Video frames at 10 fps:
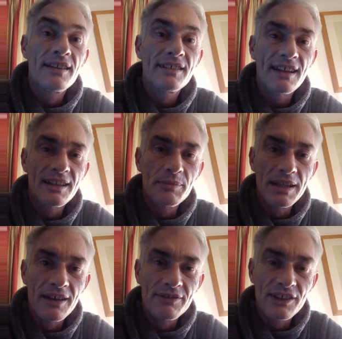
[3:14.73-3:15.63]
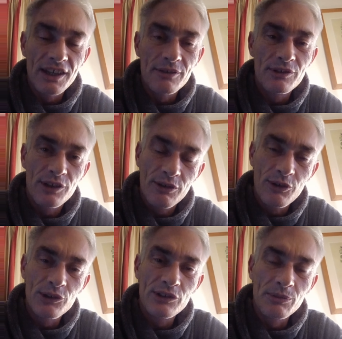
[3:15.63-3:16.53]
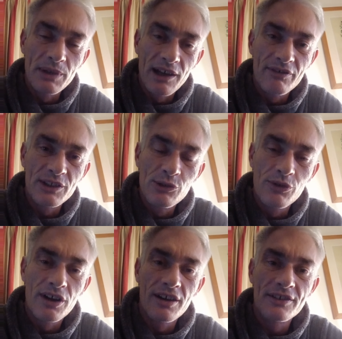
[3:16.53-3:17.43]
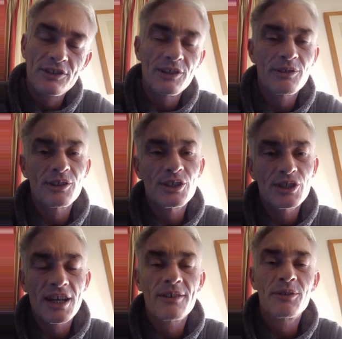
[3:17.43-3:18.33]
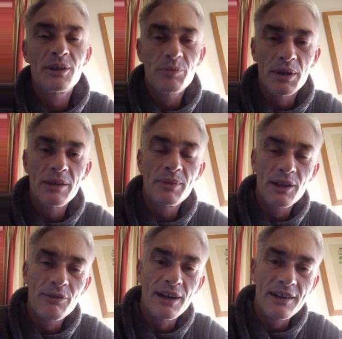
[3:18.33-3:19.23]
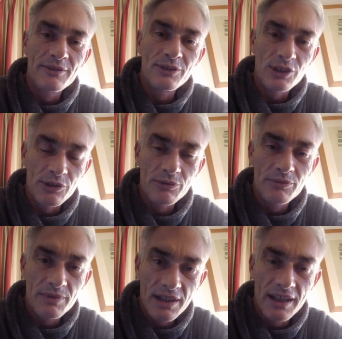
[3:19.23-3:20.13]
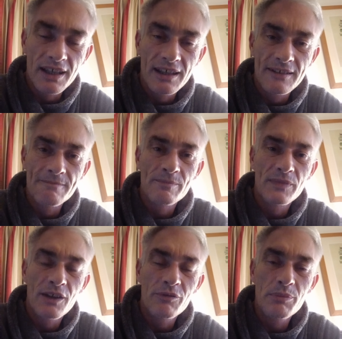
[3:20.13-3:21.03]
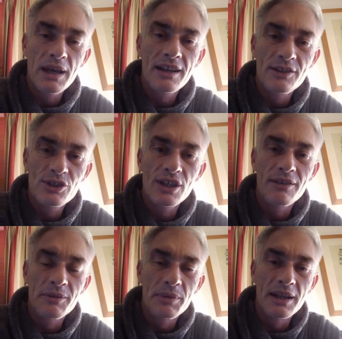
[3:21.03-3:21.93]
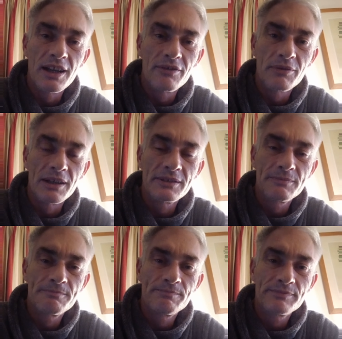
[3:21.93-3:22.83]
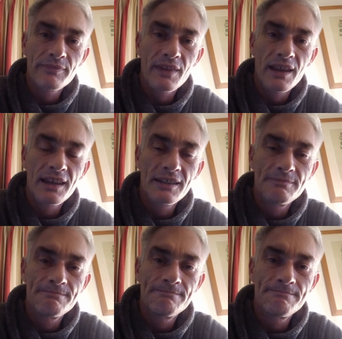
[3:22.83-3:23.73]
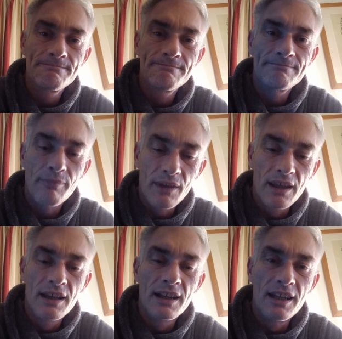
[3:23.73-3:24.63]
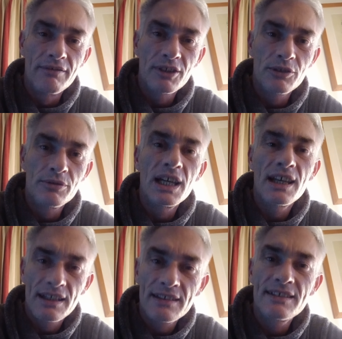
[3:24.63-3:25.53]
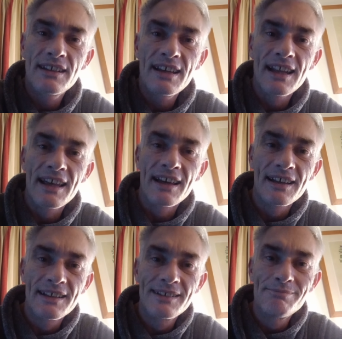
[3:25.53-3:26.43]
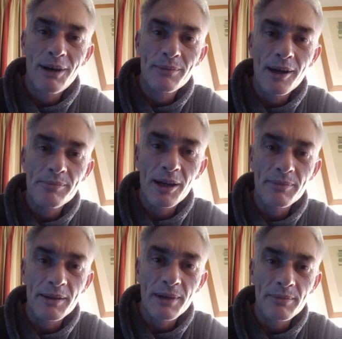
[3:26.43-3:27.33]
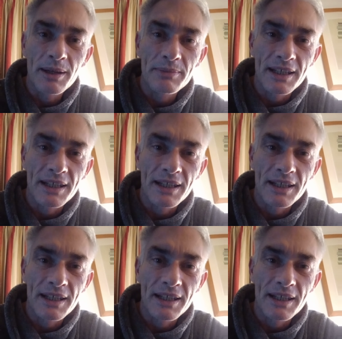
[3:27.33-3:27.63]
Sending me love to you so you've got some love in your heart so you can share it with the people around you. Yeah? Nothing better than sharing a bit of love around. Hey? Love you. See you later. Bye, bye, bye, bye, bye, bye.